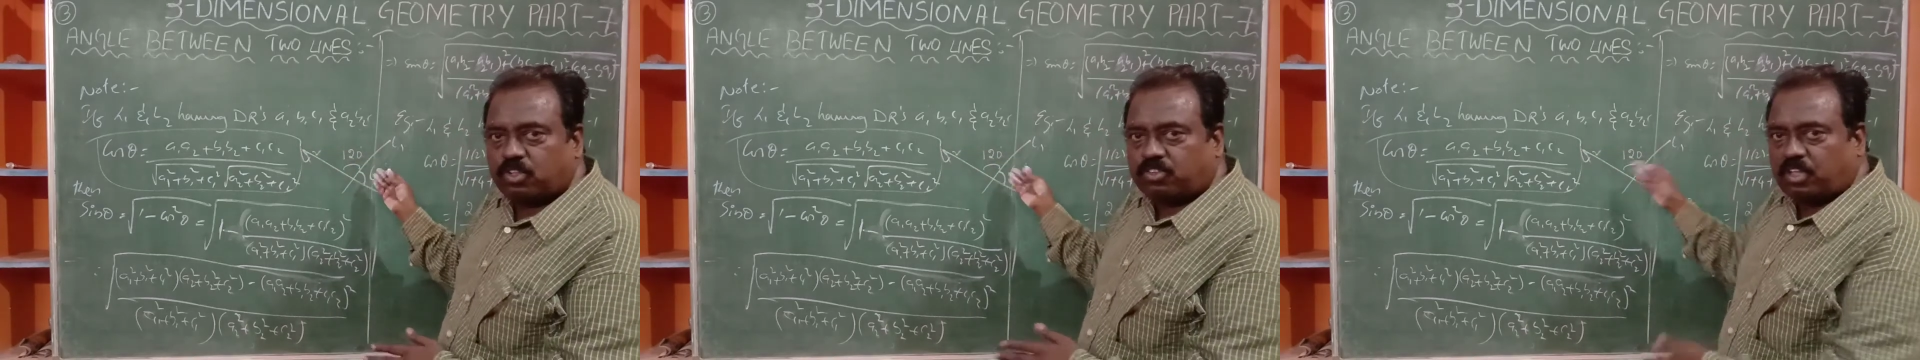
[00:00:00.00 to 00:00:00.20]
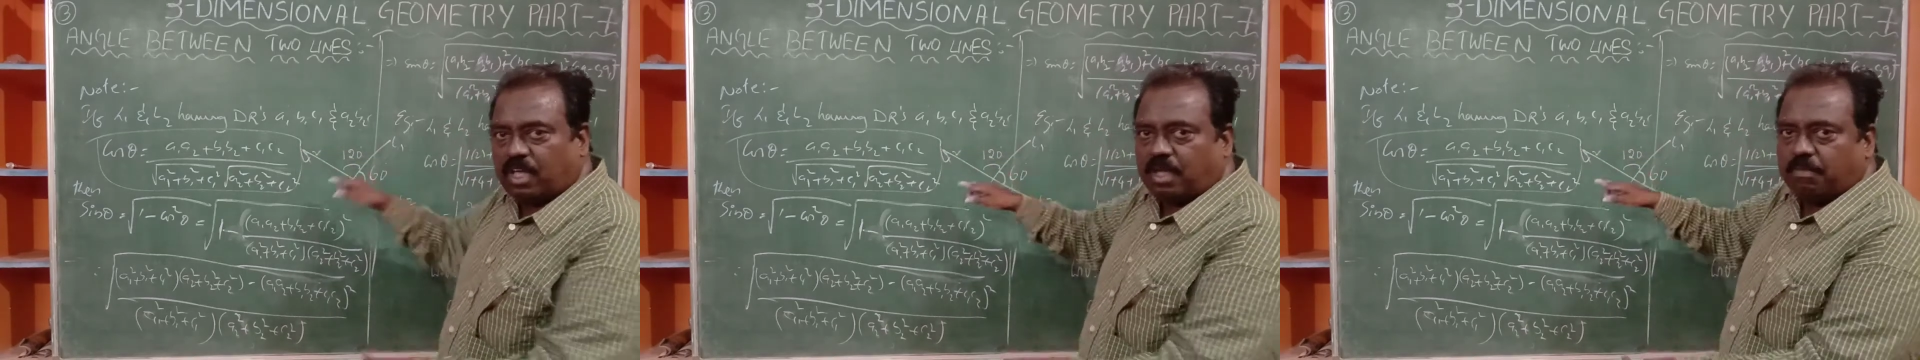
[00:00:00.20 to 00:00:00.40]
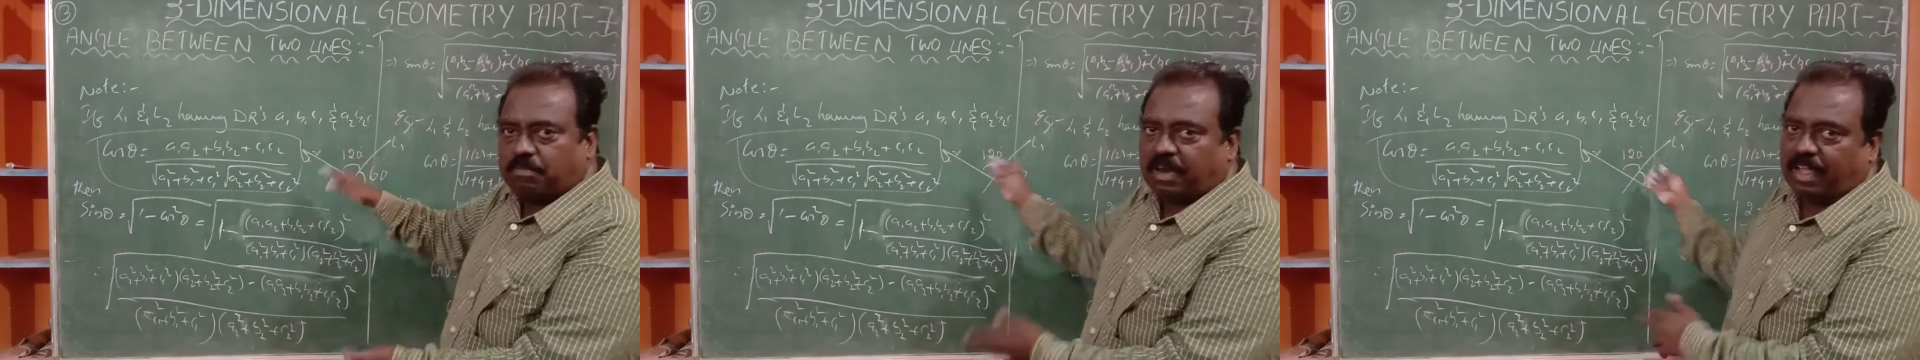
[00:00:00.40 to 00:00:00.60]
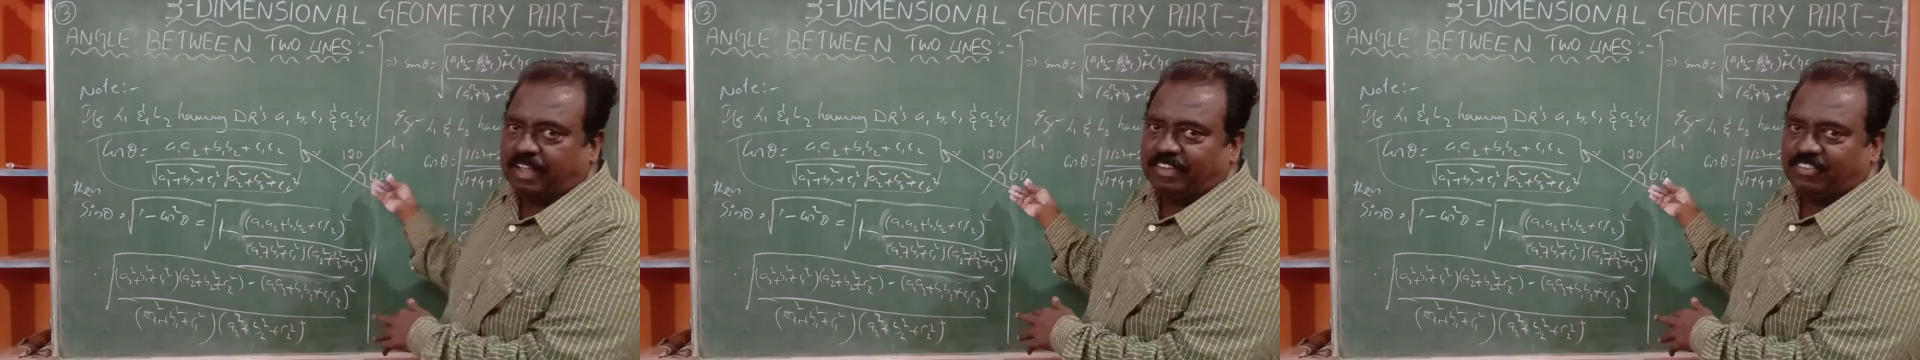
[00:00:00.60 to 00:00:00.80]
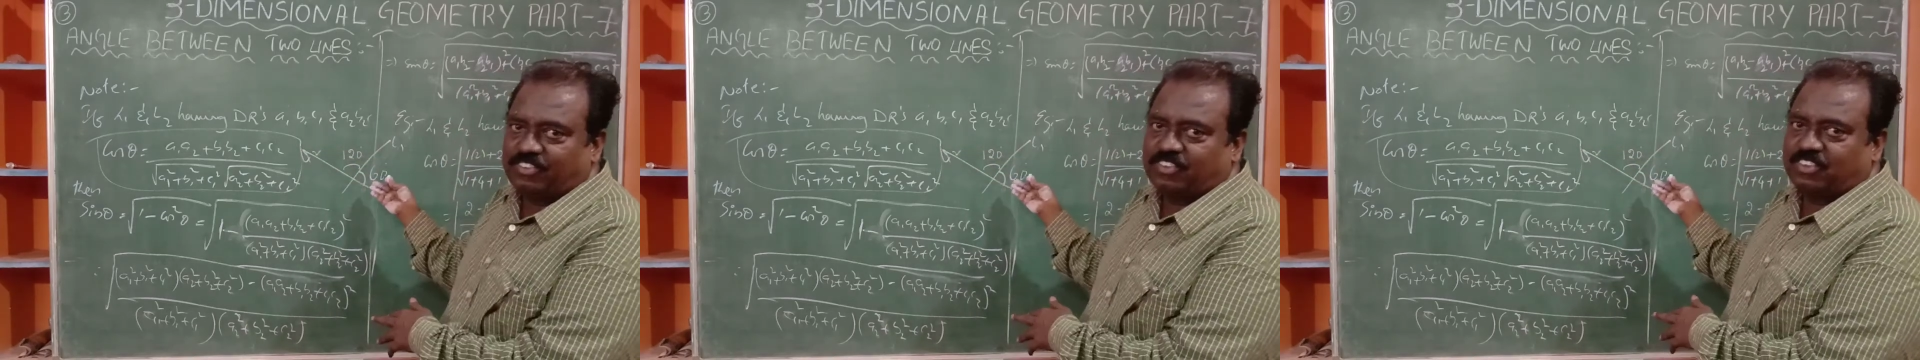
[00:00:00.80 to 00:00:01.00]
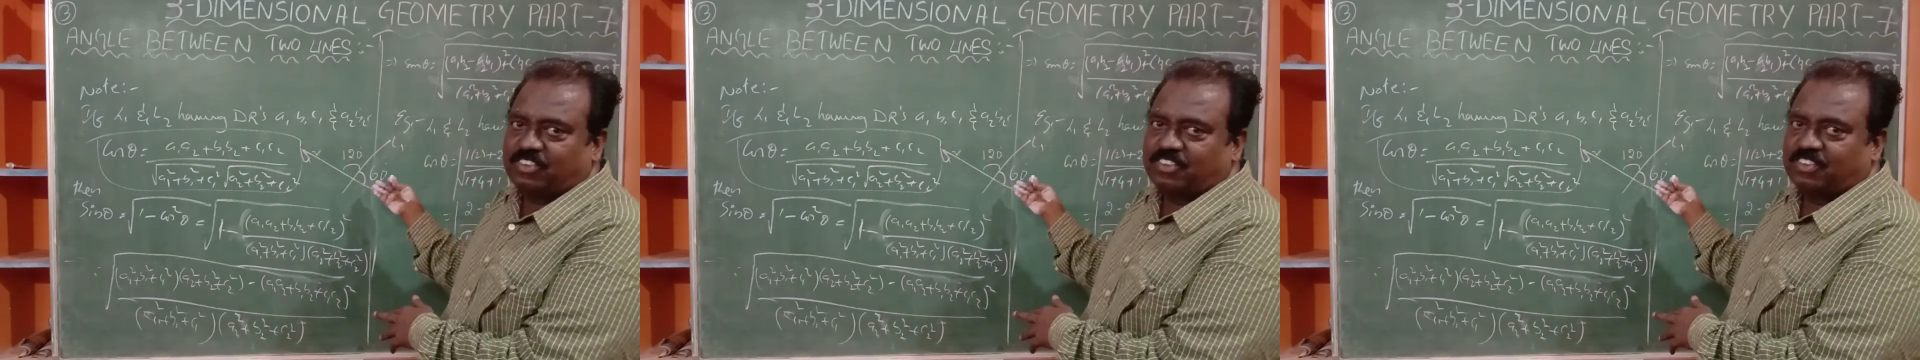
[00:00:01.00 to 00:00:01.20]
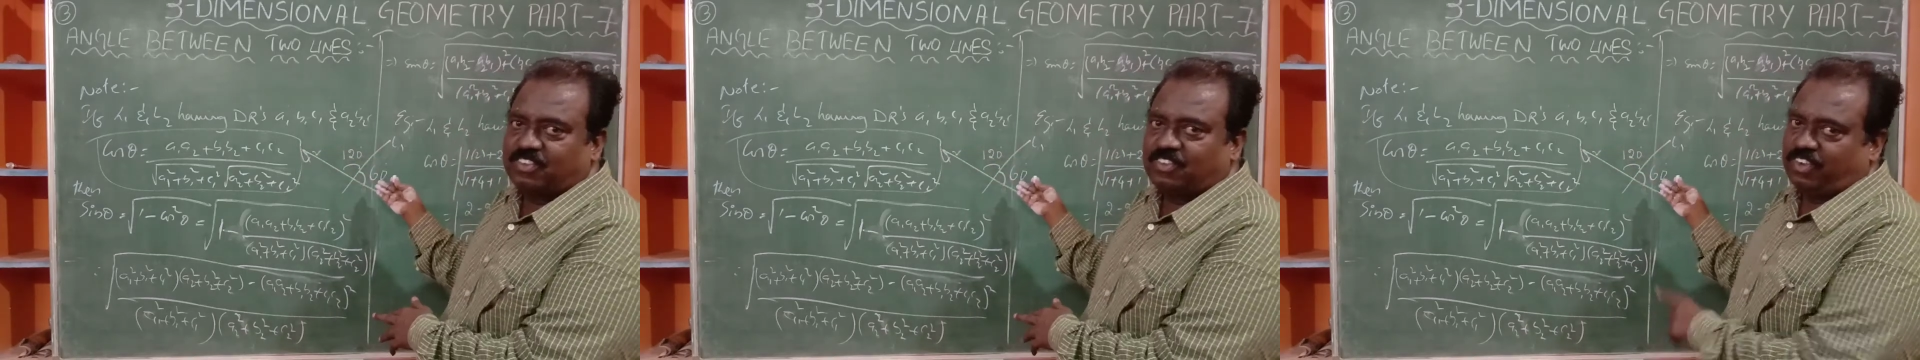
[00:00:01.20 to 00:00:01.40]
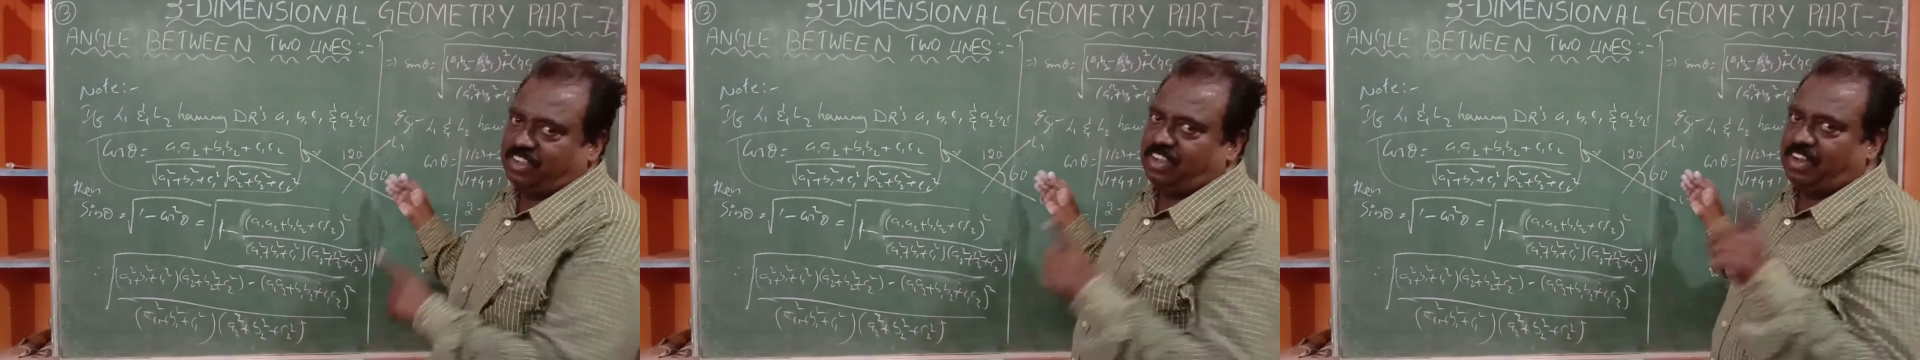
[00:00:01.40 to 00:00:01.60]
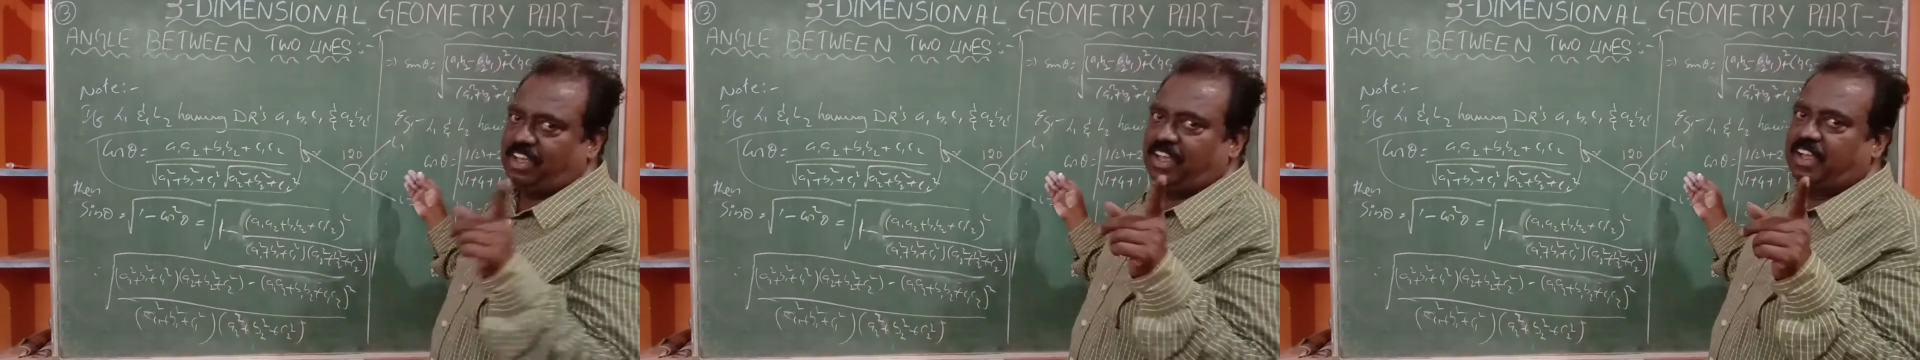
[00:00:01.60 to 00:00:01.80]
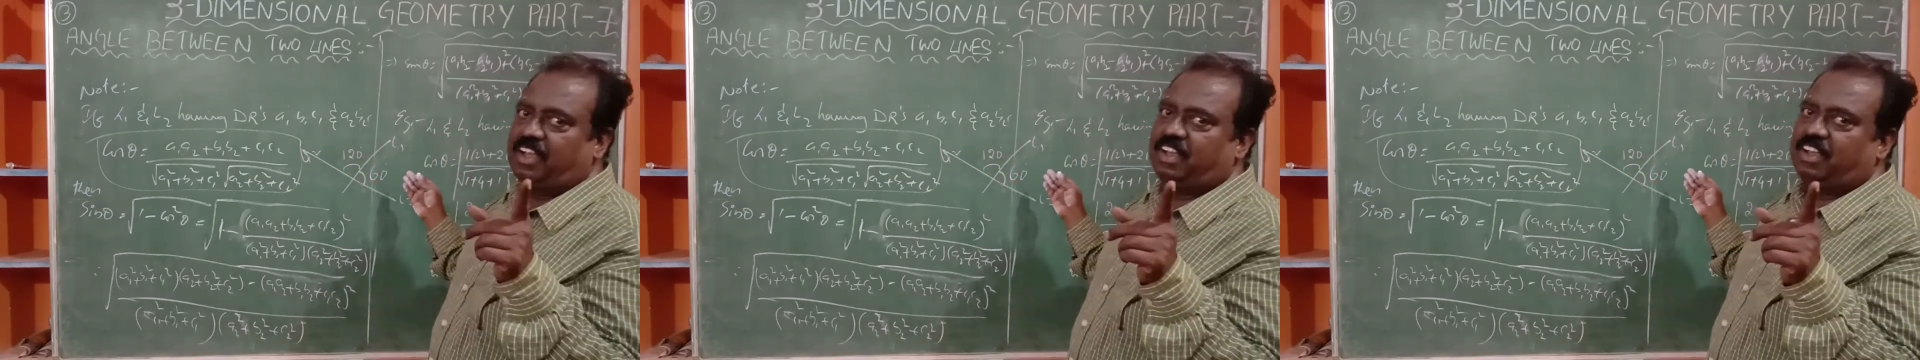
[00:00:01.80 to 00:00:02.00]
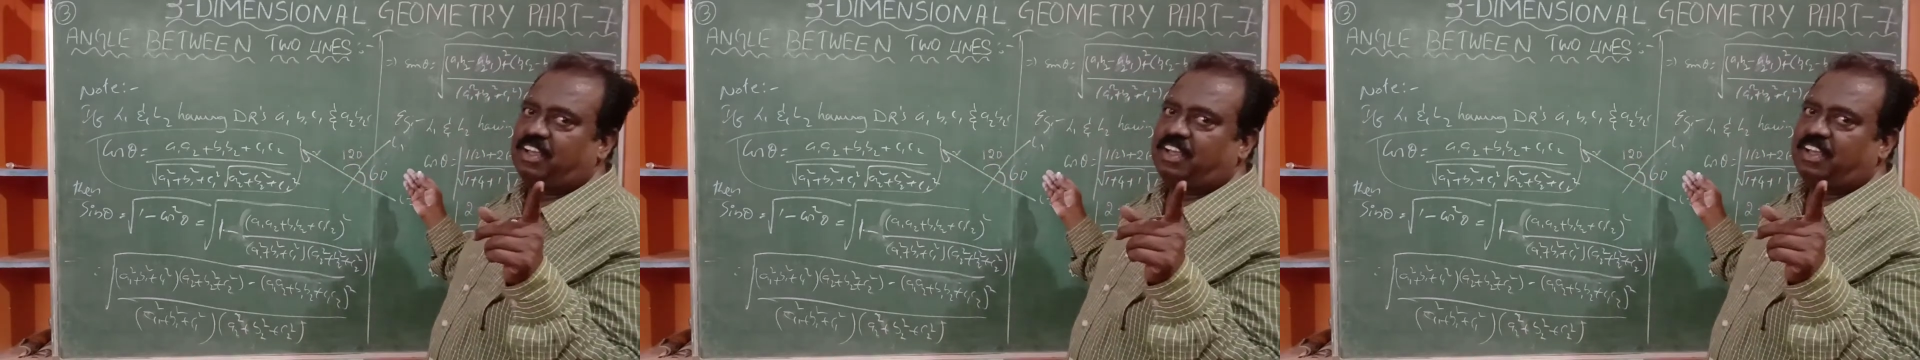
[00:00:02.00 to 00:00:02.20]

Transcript: same lines. Okay, now?